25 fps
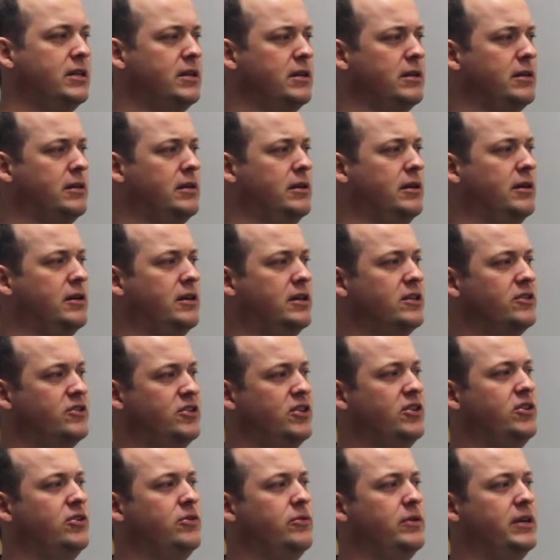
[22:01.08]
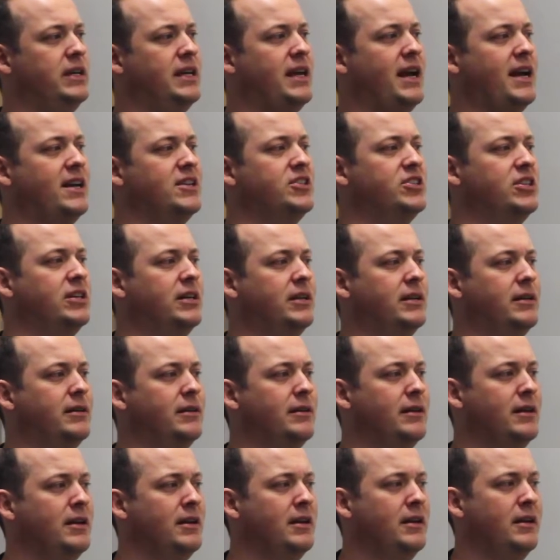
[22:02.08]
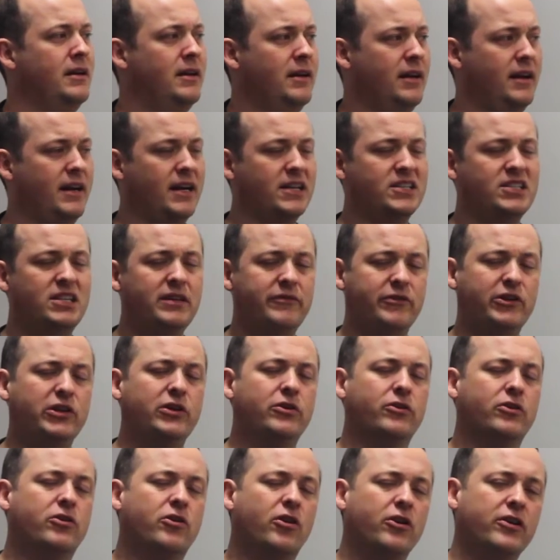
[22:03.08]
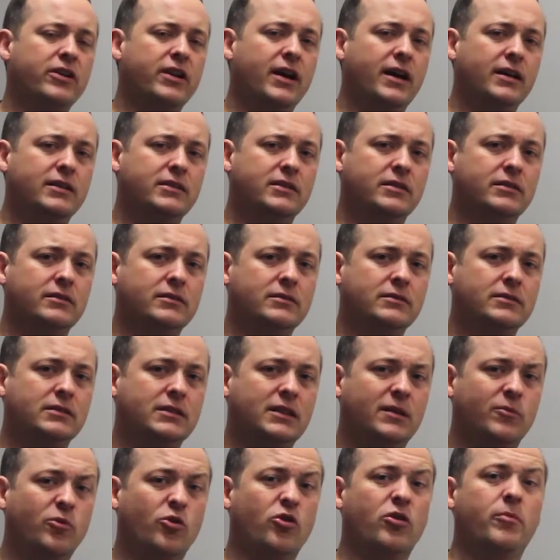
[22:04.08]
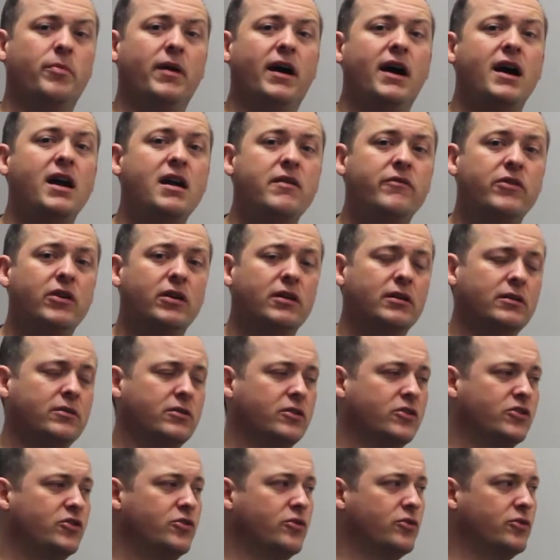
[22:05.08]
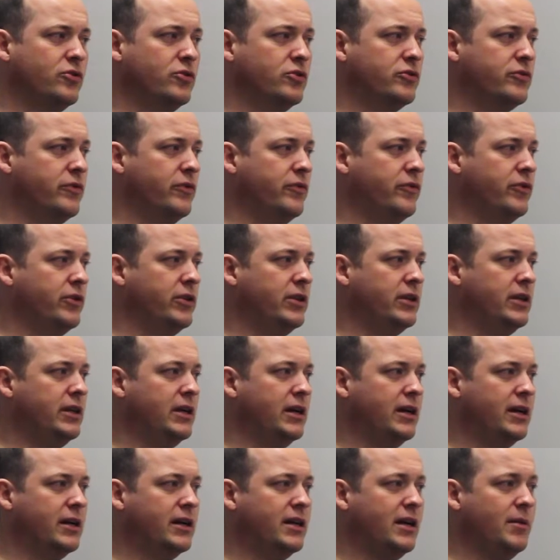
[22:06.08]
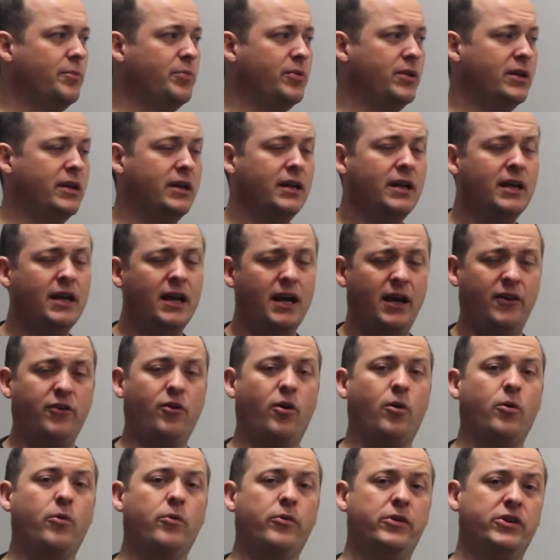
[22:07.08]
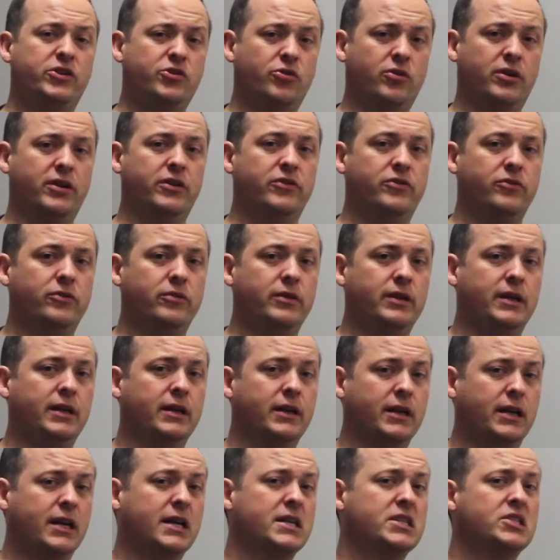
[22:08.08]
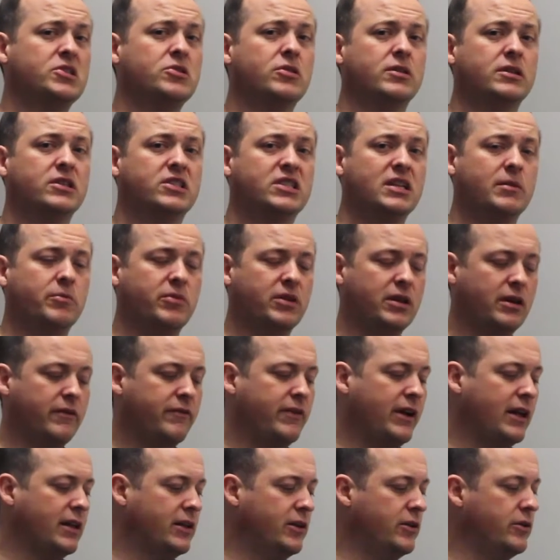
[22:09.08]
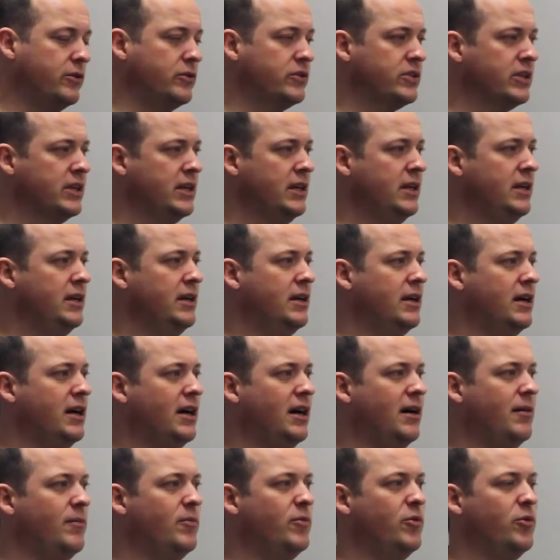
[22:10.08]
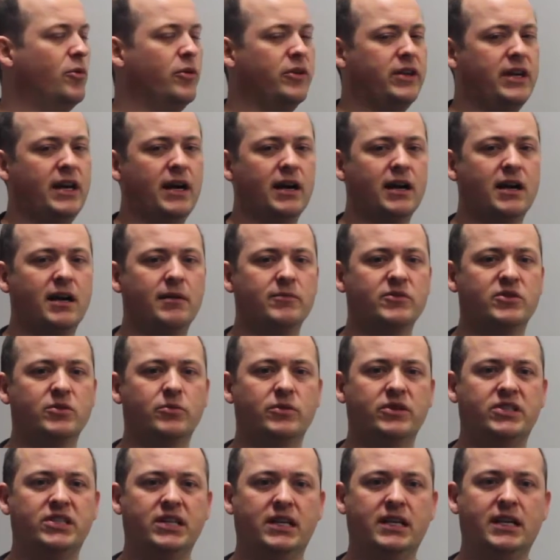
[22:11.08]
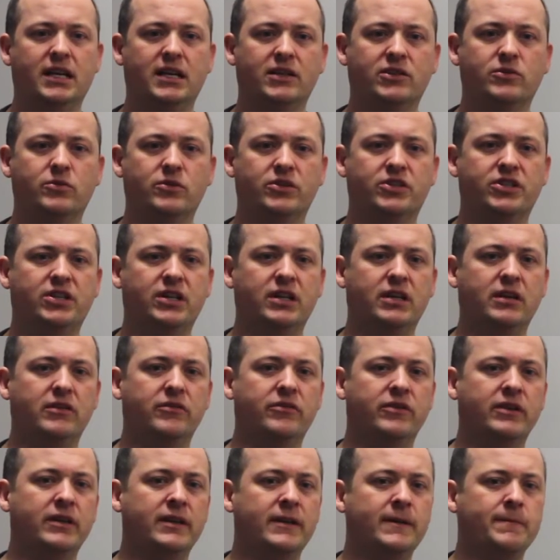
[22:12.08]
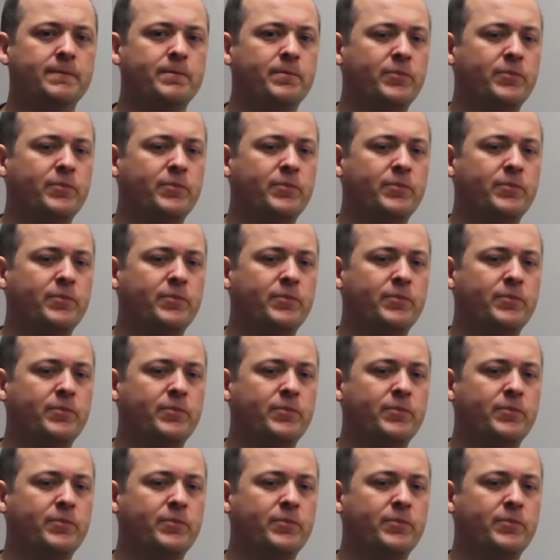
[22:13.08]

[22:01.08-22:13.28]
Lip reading: to continue engaging in an activity or conduct or a behaviour that's not useful for the company and not what we're trying to do there. Okay, it's not in step with our values nor the outcomes that we're setting out to achieve.